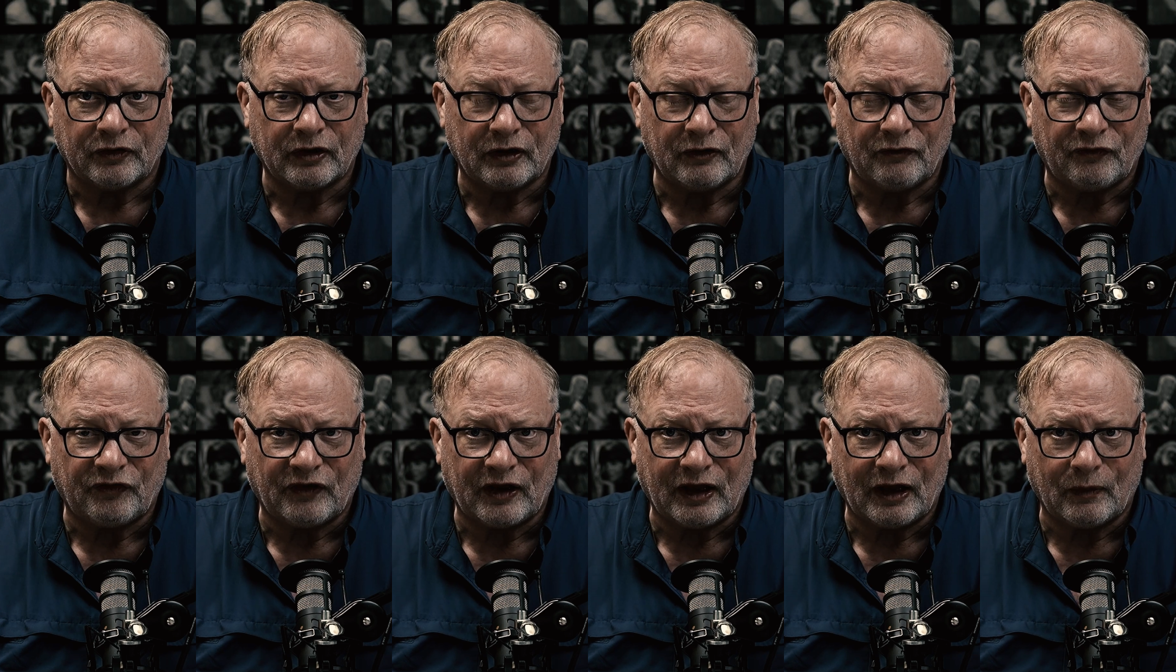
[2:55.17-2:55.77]
going to
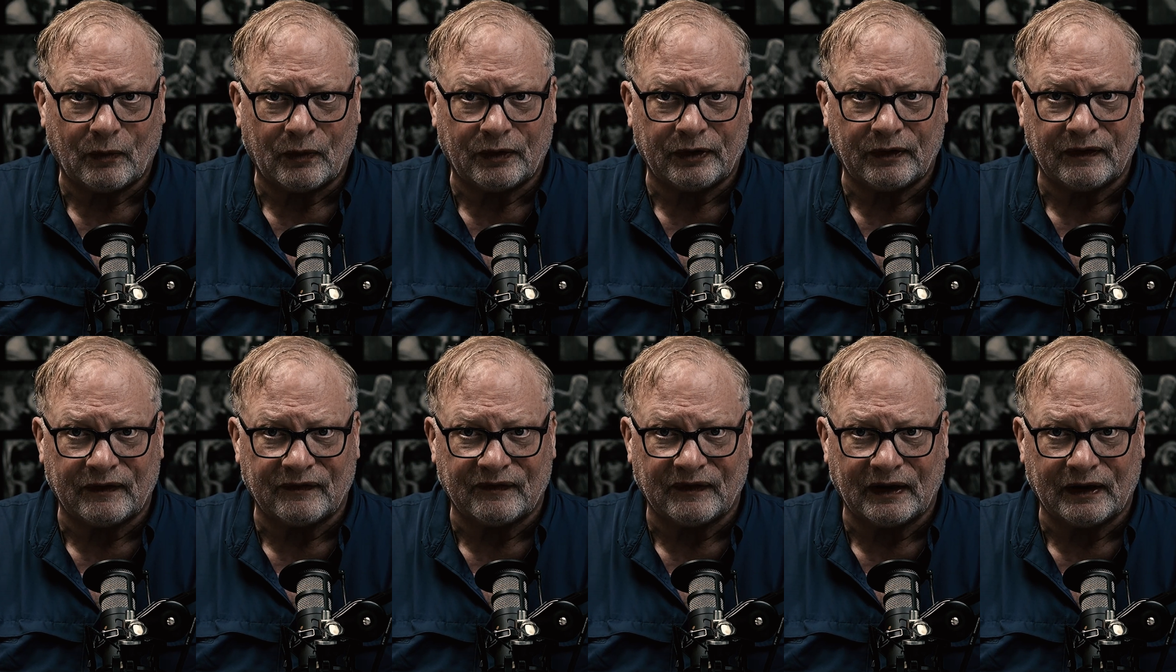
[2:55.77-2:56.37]
file one of
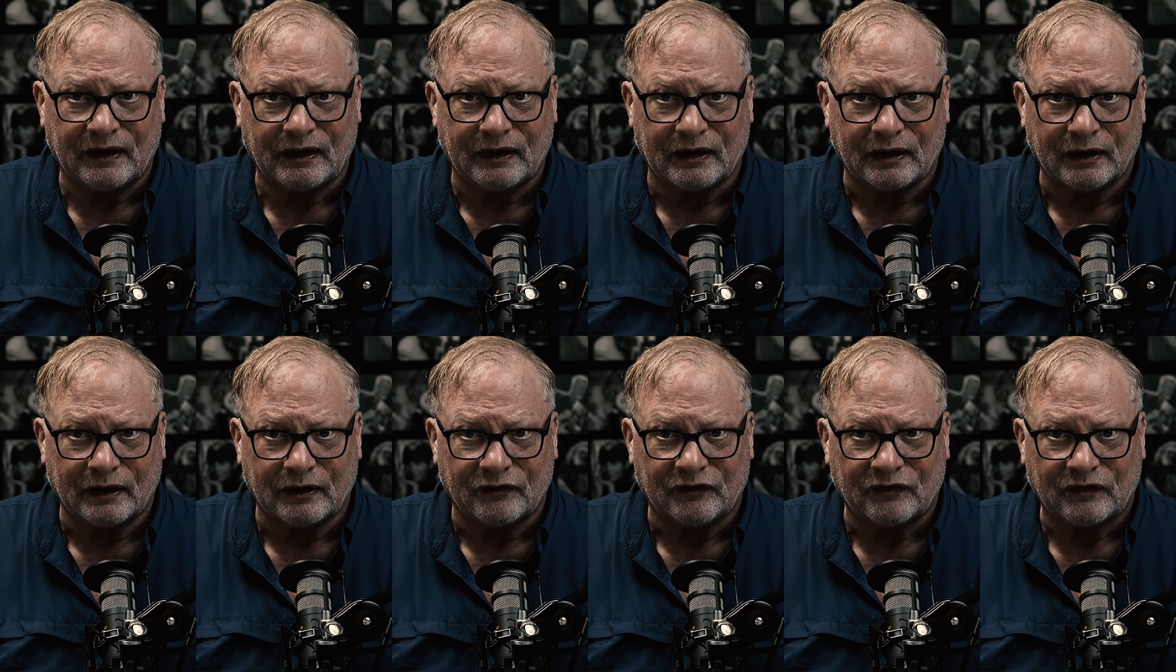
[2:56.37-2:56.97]
these
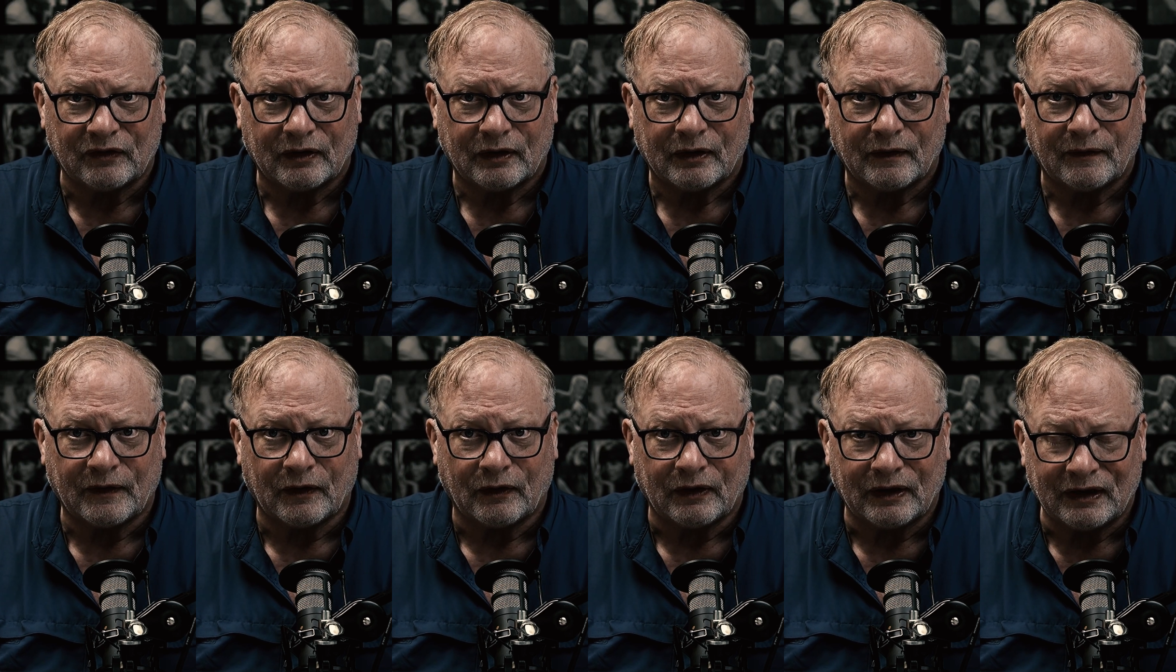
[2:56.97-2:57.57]
entities,
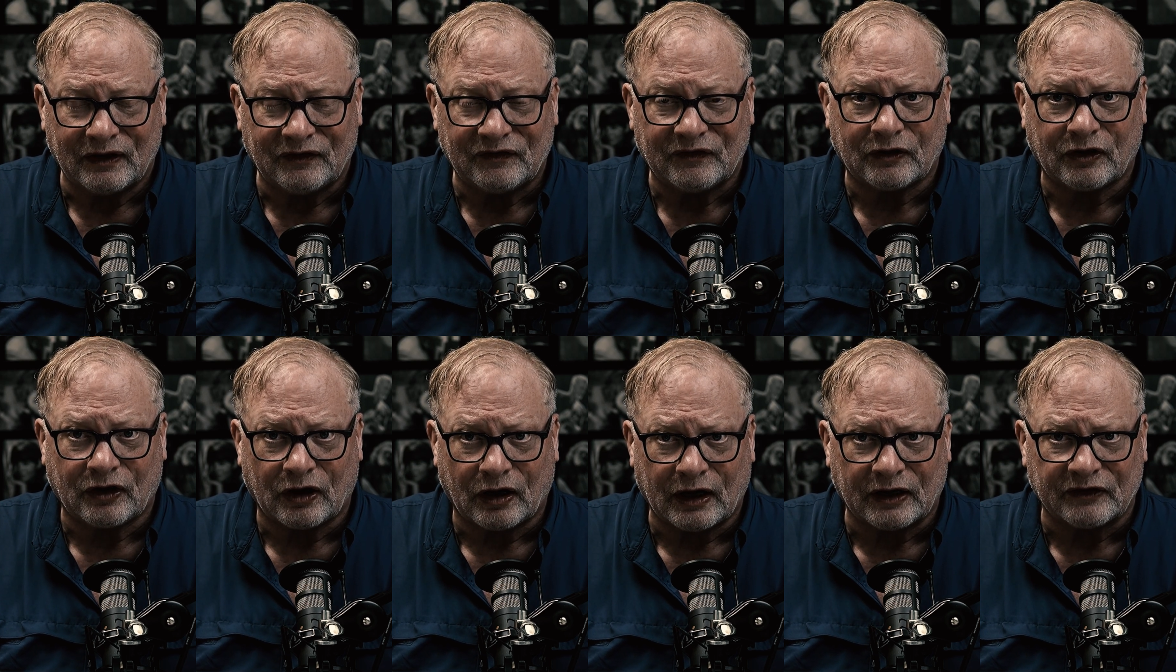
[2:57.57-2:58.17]
there is a
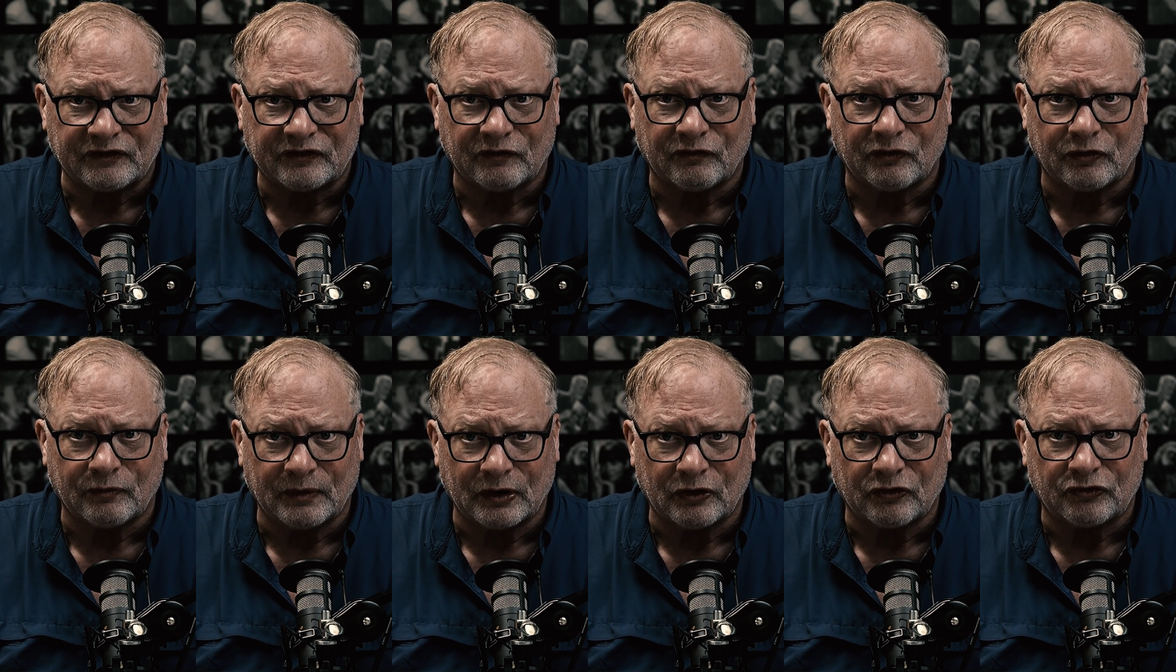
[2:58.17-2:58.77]
cost of
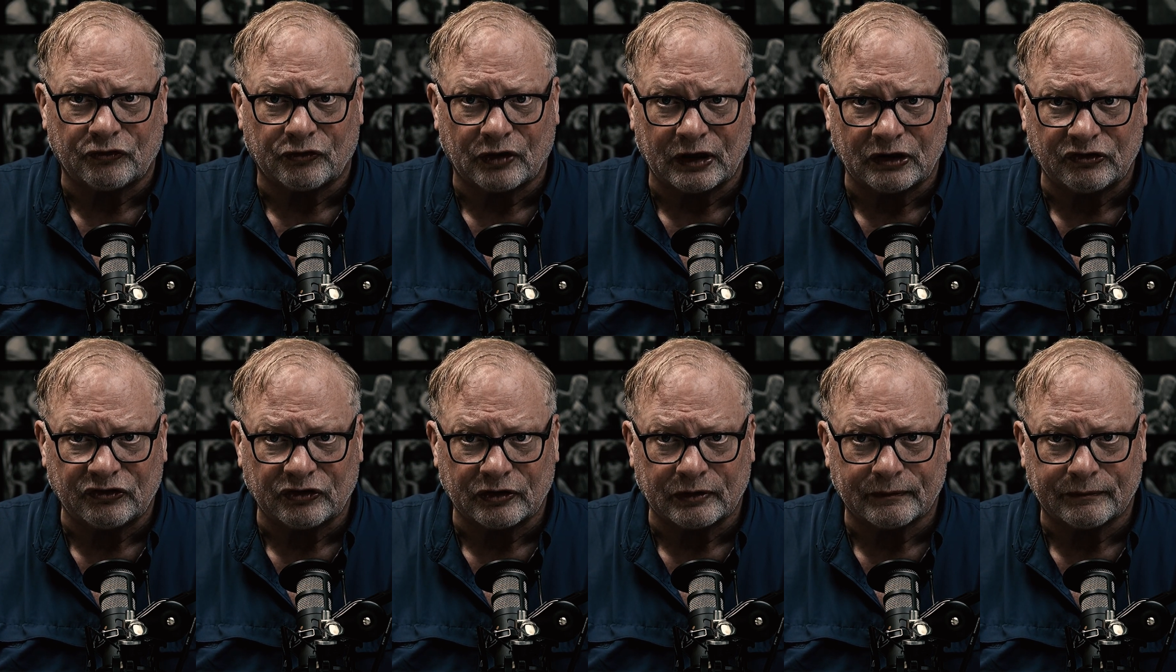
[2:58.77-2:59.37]

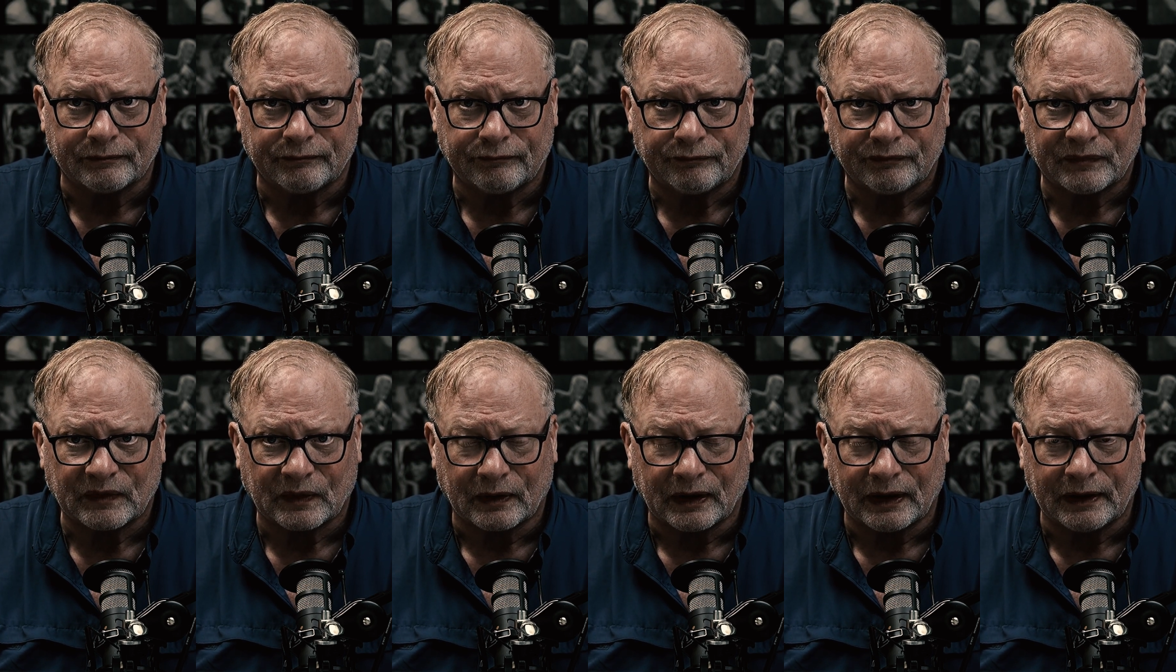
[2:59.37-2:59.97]
administration,
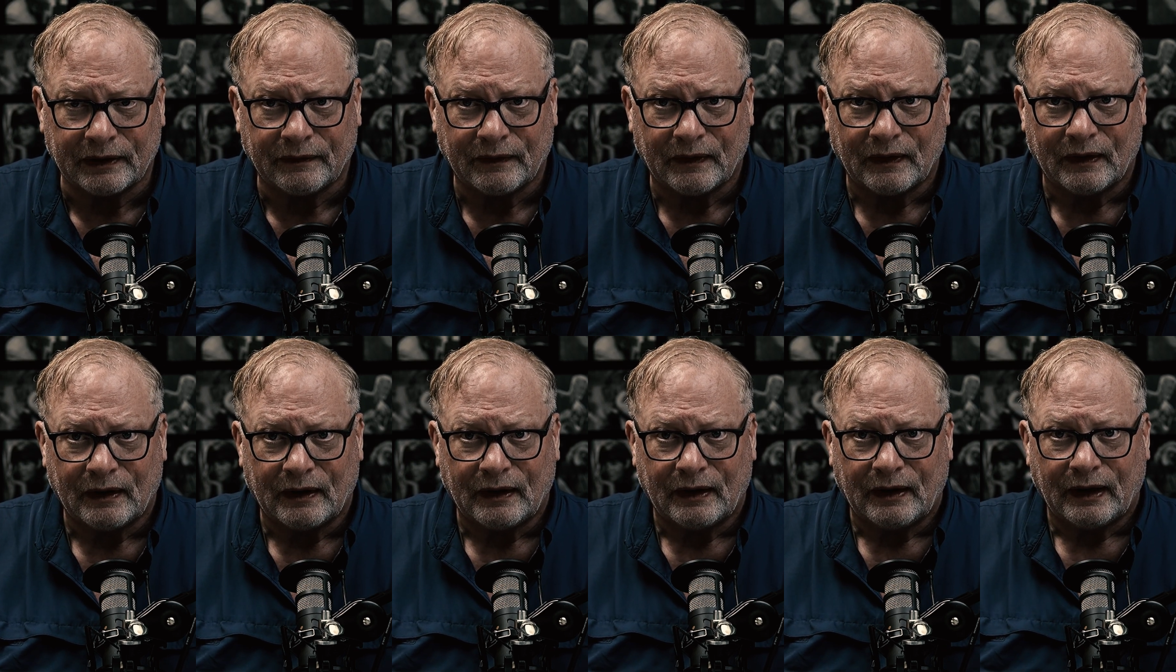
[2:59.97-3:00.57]
all right?
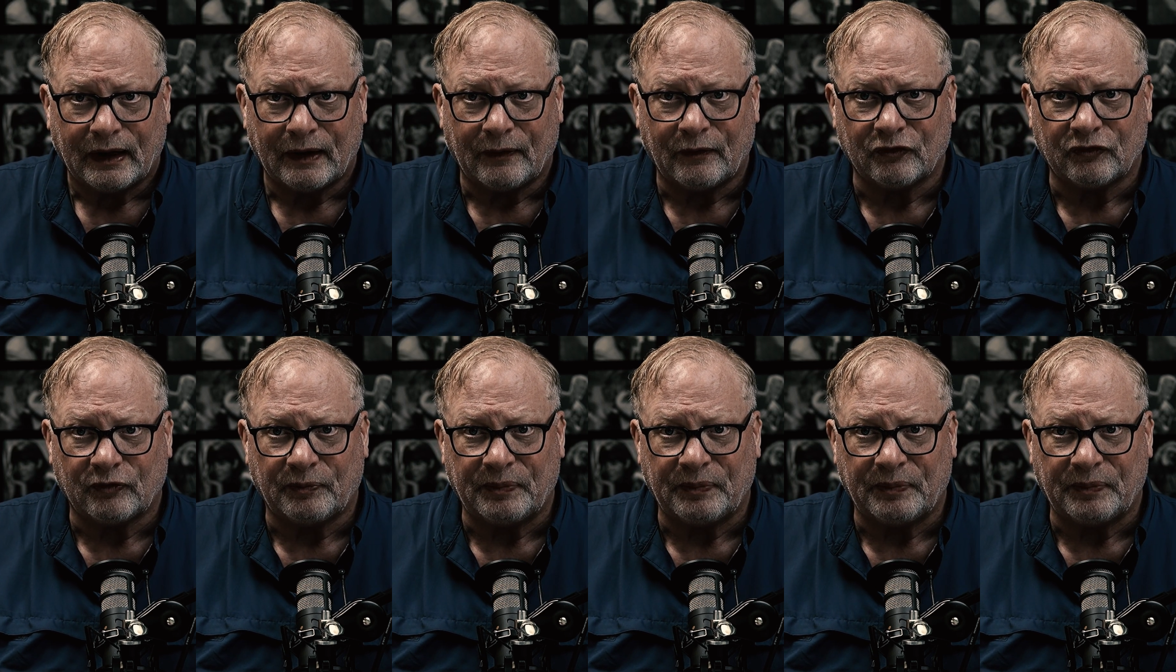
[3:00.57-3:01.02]
And there's